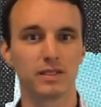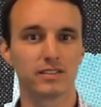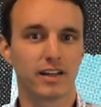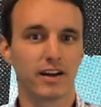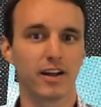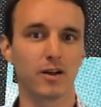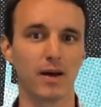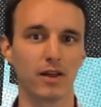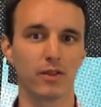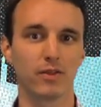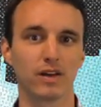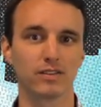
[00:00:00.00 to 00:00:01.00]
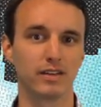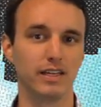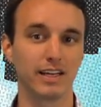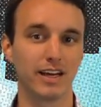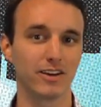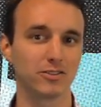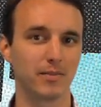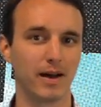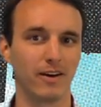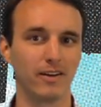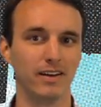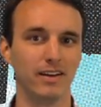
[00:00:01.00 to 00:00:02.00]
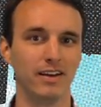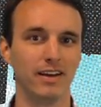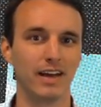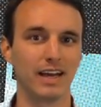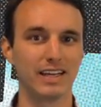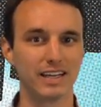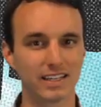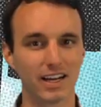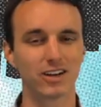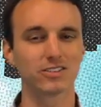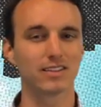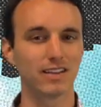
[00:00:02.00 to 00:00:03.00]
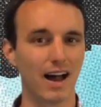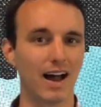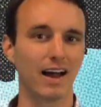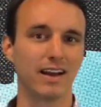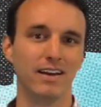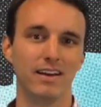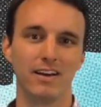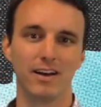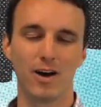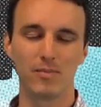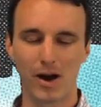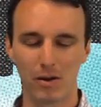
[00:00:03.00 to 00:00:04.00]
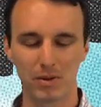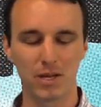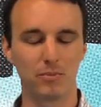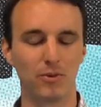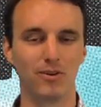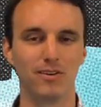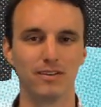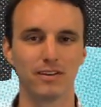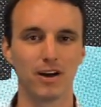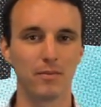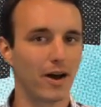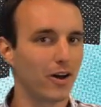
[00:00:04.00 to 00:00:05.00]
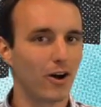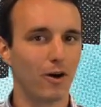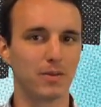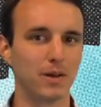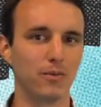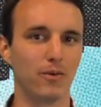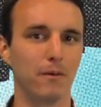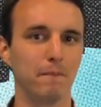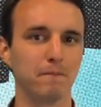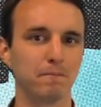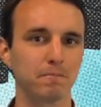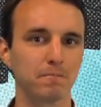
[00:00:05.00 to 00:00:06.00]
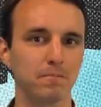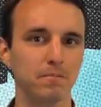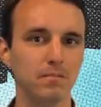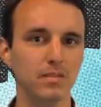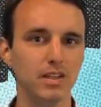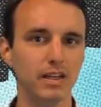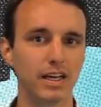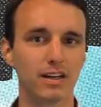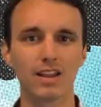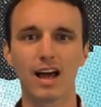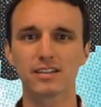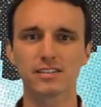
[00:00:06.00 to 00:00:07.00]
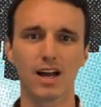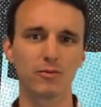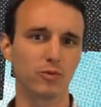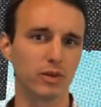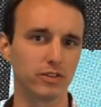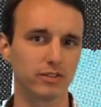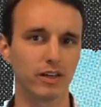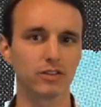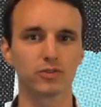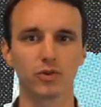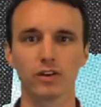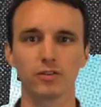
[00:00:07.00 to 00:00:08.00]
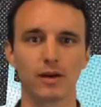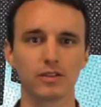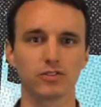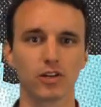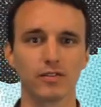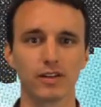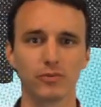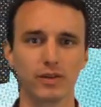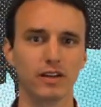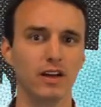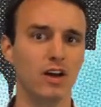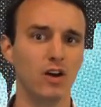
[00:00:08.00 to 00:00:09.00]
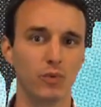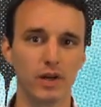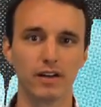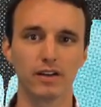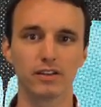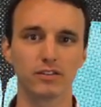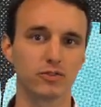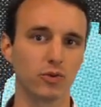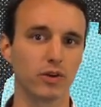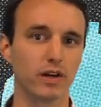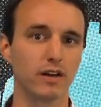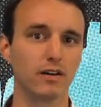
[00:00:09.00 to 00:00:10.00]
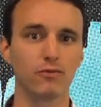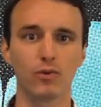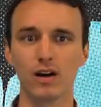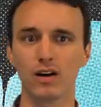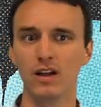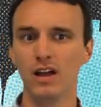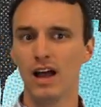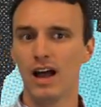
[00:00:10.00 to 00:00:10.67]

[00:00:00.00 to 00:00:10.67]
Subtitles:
means caring about the things that he cares about, and he cares a lot about people, about all people. And a lot of times when you tell stories about serving, we hear the story of, well,